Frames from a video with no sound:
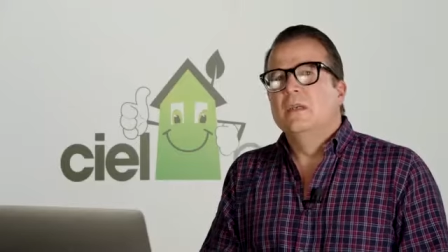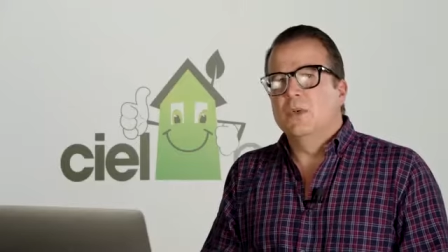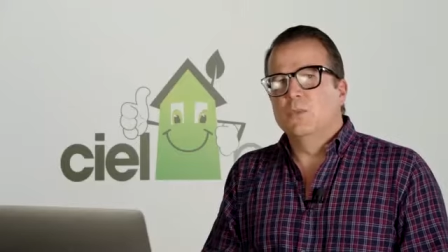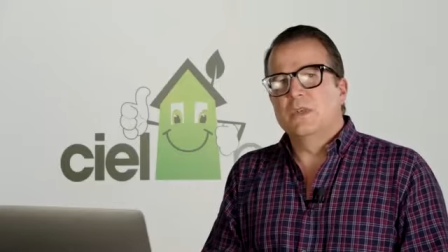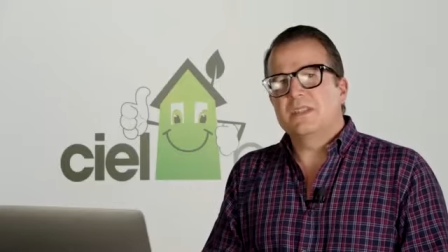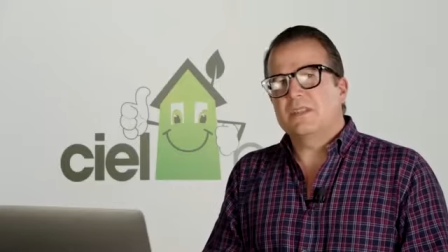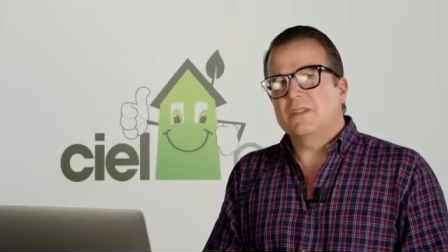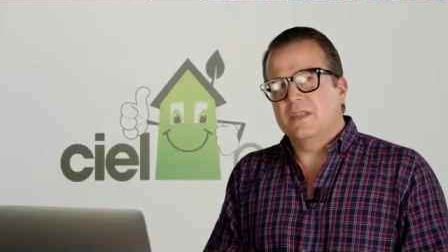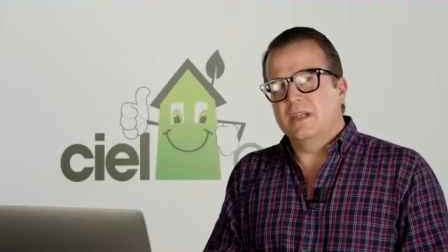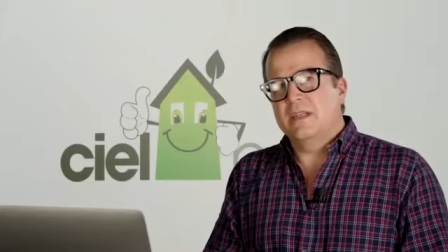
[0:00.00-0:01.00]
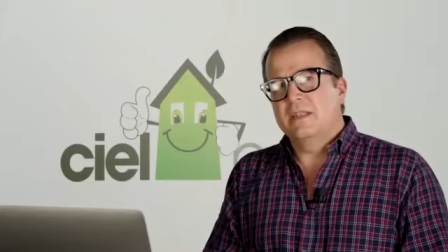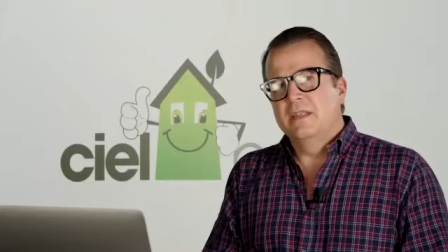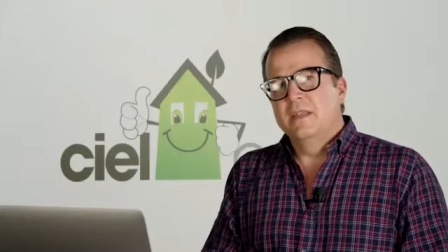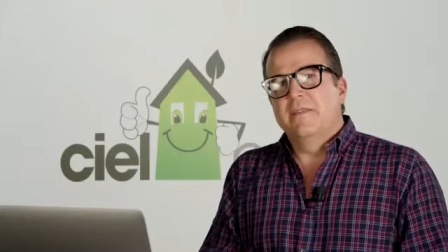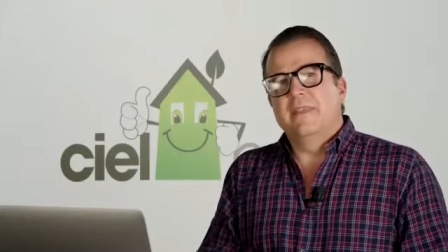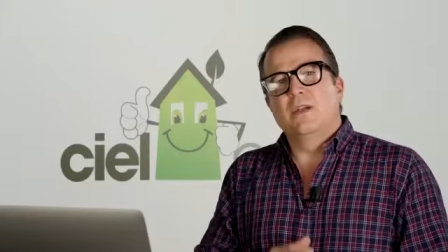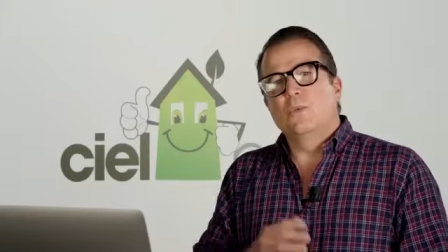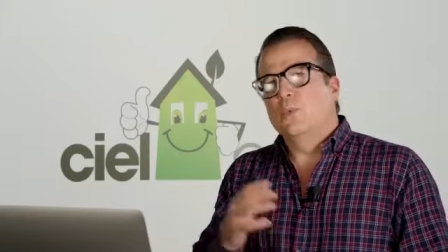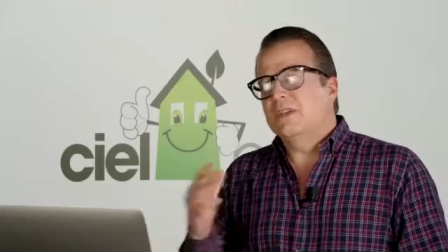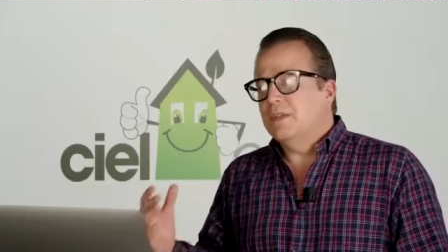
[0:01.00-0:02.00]
but once they're done they're
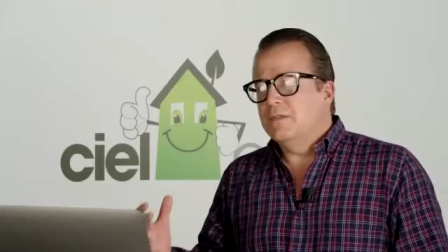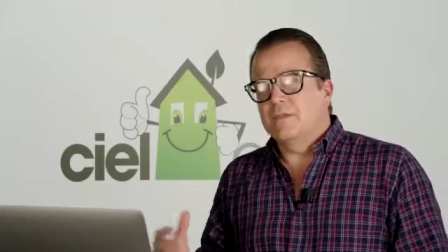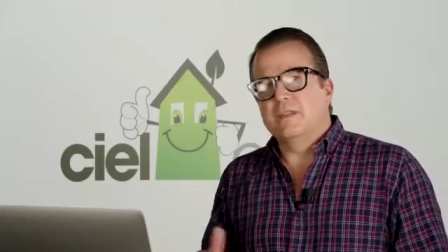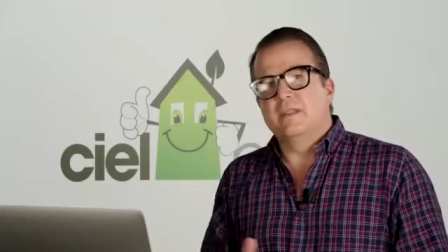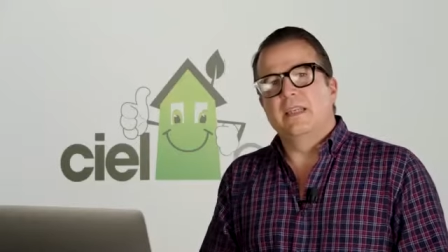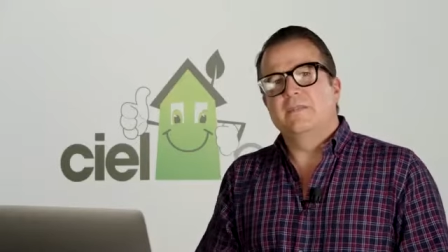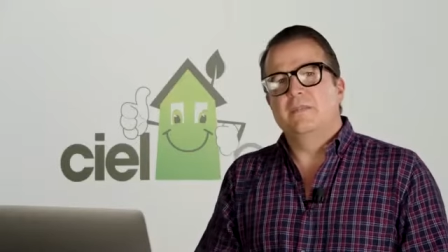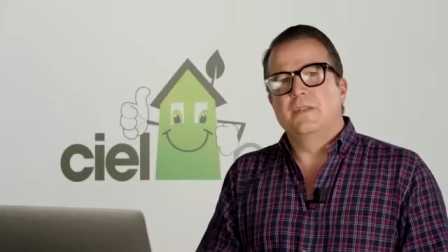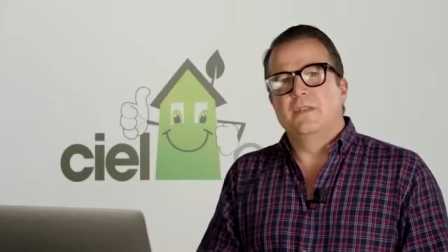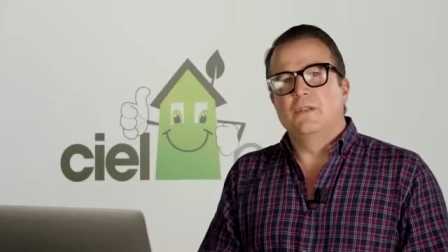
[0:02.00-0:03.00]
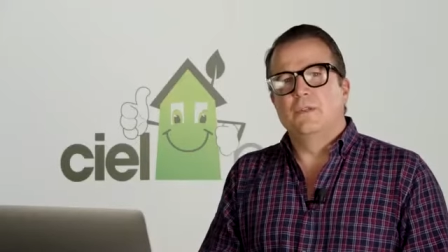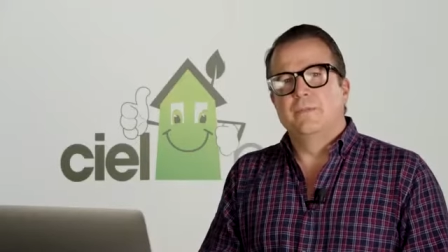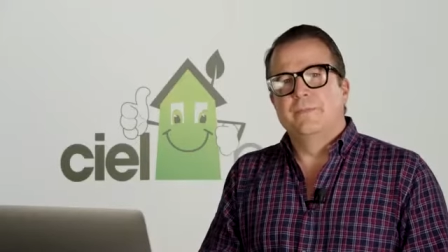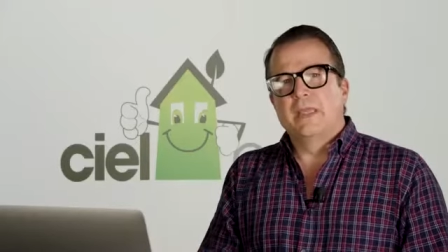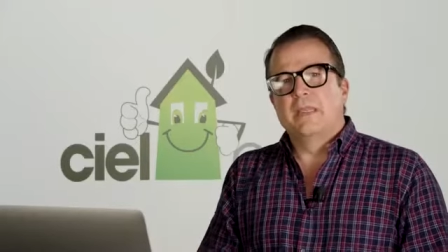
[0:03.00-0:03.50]
with you for the life of the home.